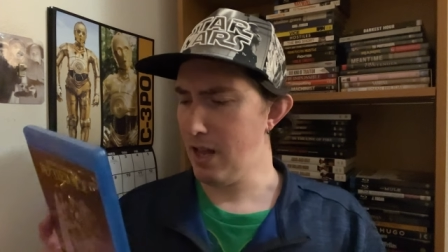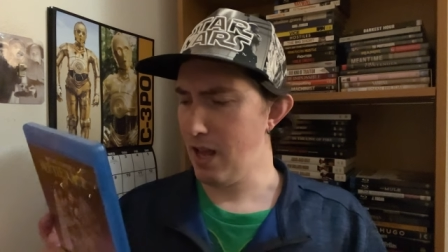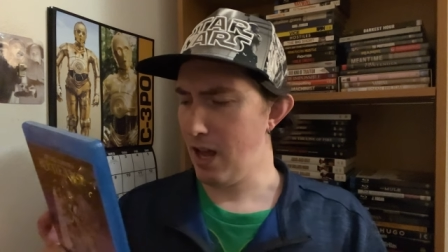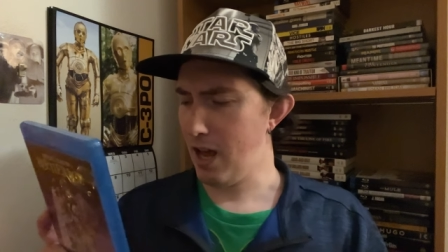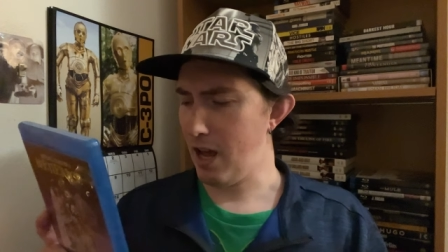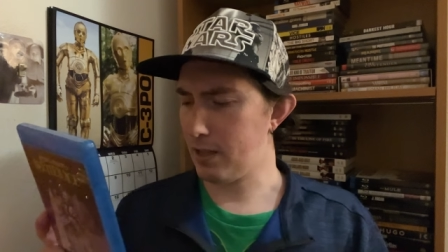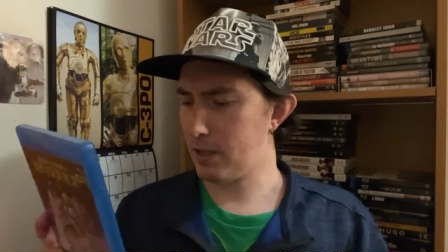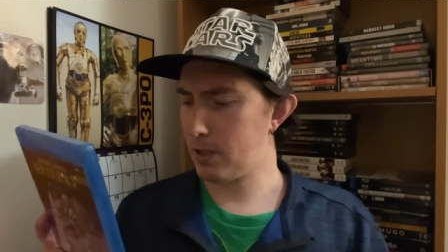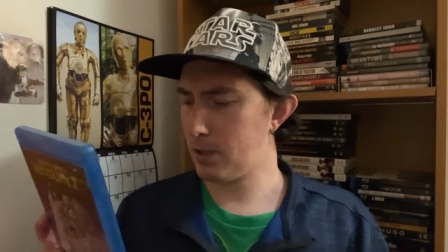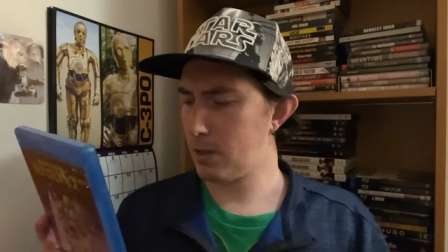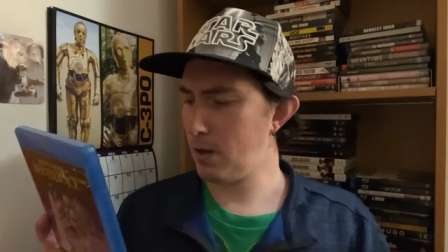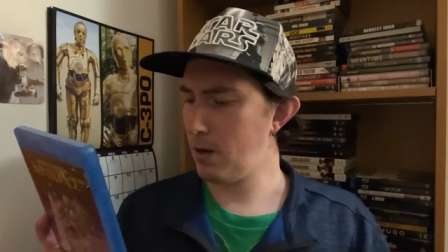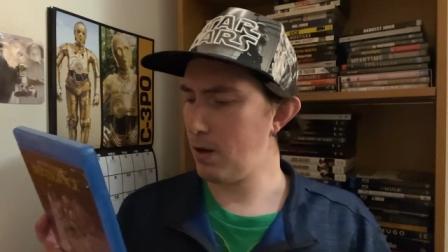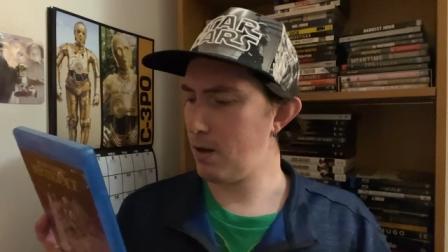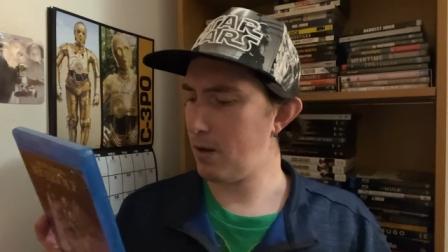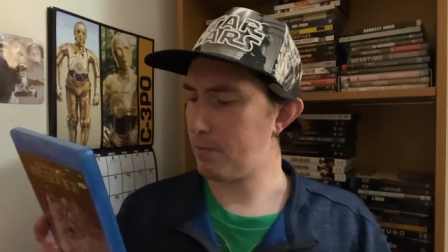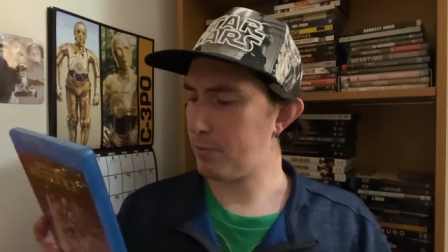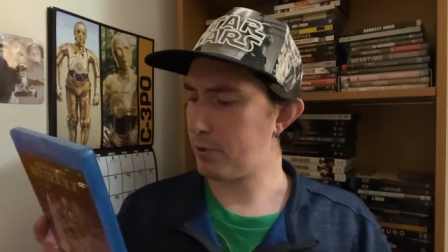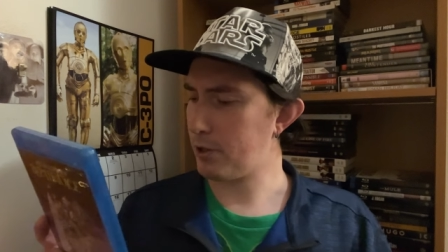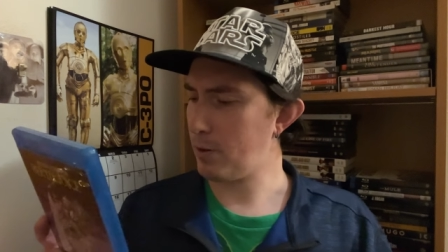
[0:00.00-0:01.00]
I
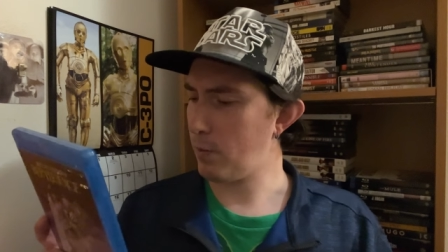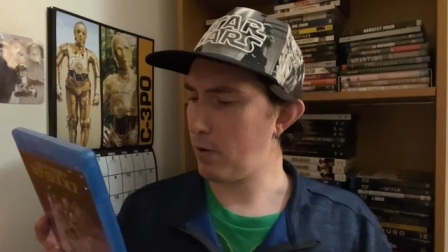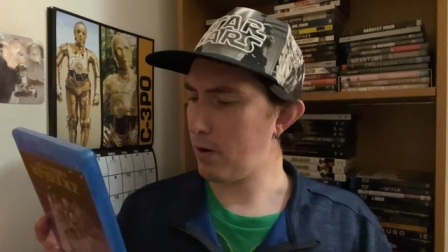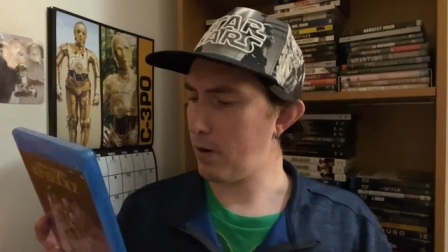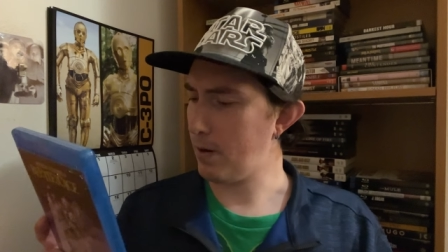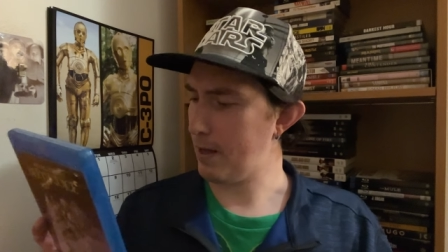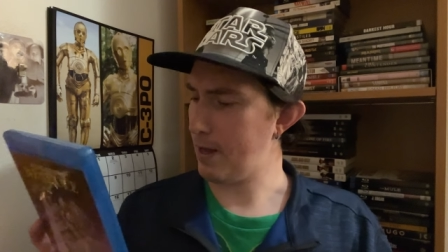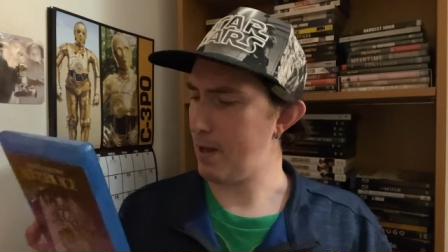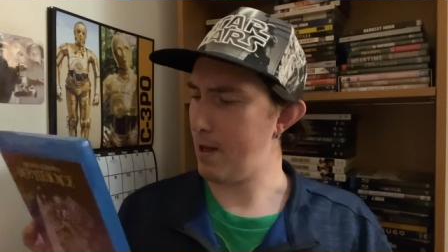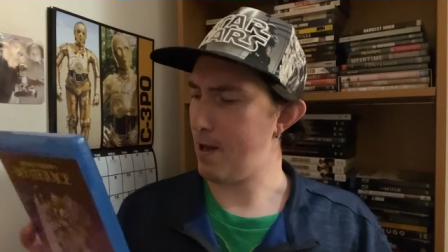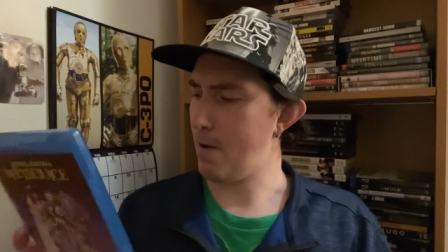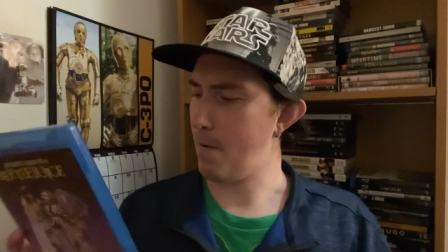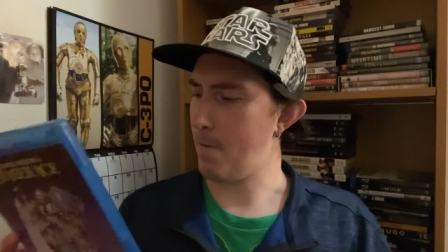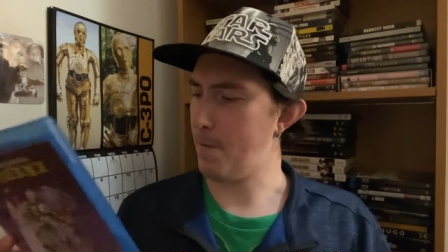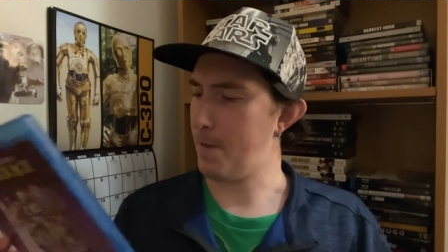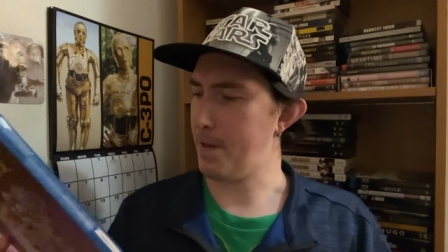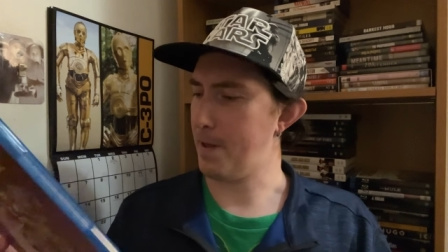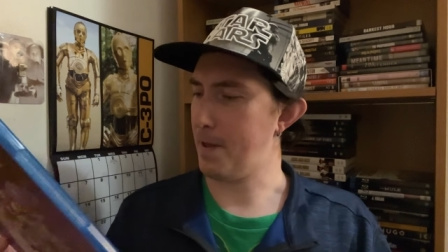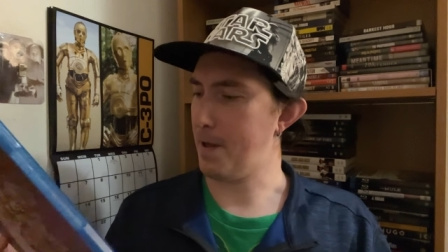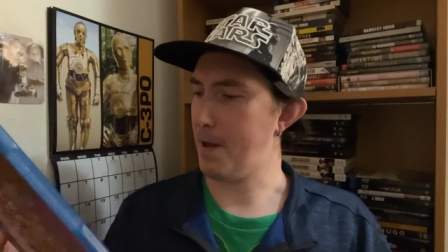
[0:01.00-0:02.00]
saw somewhere how
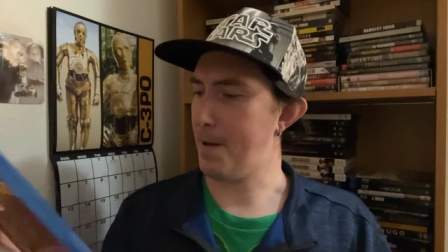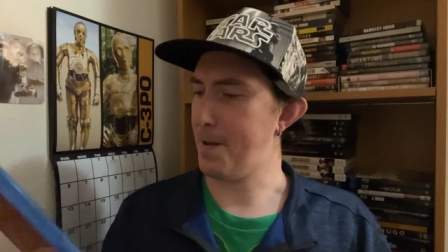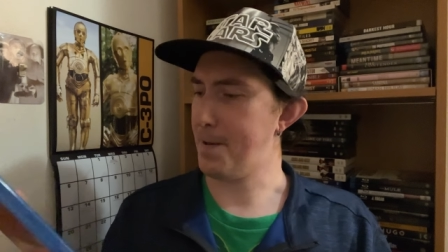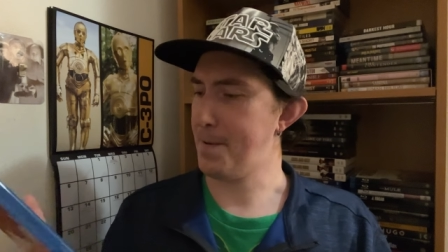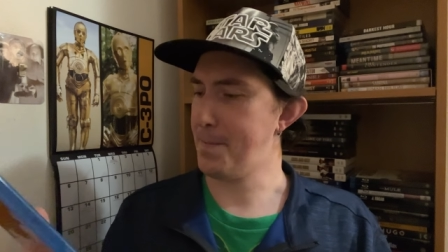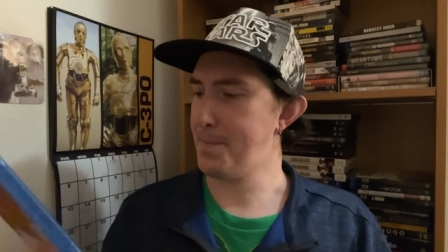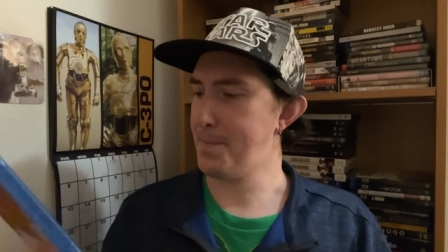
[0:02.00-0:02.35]
the, uh,